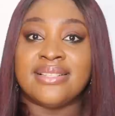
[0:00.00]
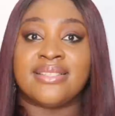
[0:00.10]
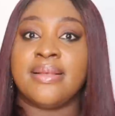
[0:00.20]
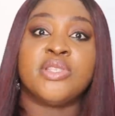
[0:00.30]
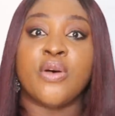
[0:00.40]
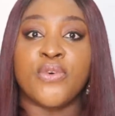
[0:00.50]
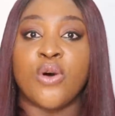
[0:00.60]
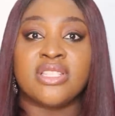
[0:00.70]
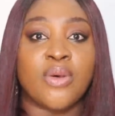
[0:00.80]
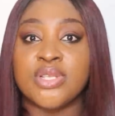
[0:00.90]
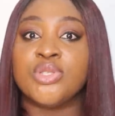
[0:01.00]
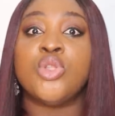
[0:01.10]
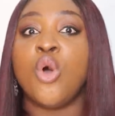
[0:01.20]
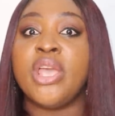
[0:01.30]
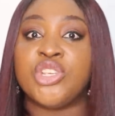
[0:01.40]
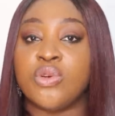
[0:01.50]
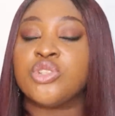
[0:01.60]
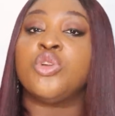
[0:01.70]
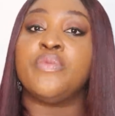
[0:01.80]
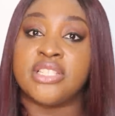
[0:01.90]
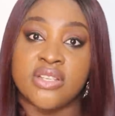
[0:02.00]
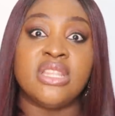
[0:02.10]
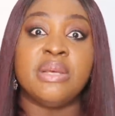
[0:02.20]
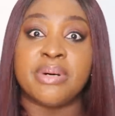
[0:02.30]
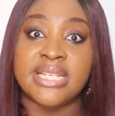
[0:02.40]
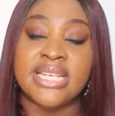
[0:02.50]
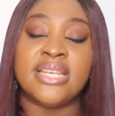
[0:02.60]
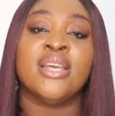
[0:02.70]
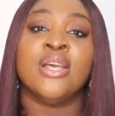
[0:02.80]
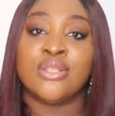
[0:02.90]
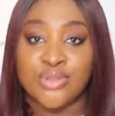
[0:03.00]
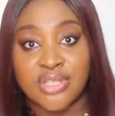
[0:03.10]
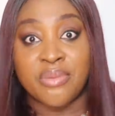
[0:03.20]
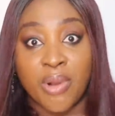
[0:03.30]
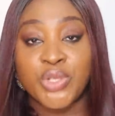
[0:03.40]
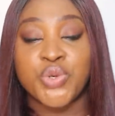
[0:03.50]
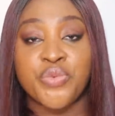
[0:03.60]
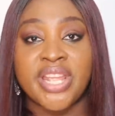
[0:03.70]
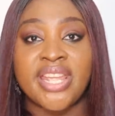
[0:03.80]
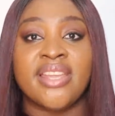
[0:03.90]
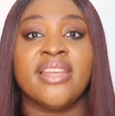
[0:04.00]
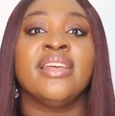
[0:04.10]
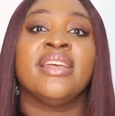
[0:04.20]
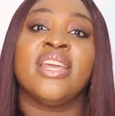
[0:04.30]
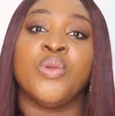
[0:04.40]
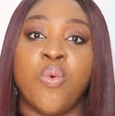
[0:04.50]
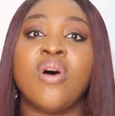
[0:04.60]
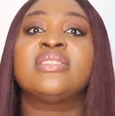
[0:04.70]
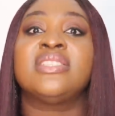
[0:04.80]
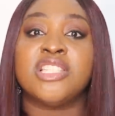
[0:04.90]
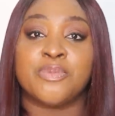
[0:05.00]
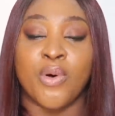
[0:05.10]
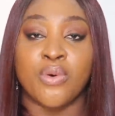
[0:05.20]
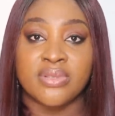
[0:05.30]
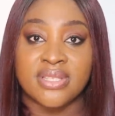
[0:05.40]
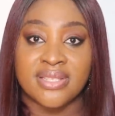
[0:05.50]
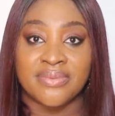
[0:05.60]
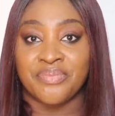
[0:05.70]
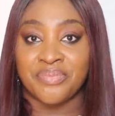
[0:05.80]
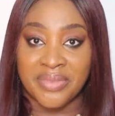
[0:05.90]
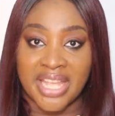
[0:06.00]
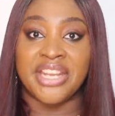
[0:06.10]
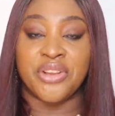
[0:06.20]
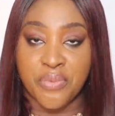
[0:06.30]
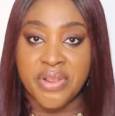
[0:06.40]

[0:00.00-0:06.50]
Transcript: And since of course there was no way she was going to return the body to the mortuary, it was disposed in the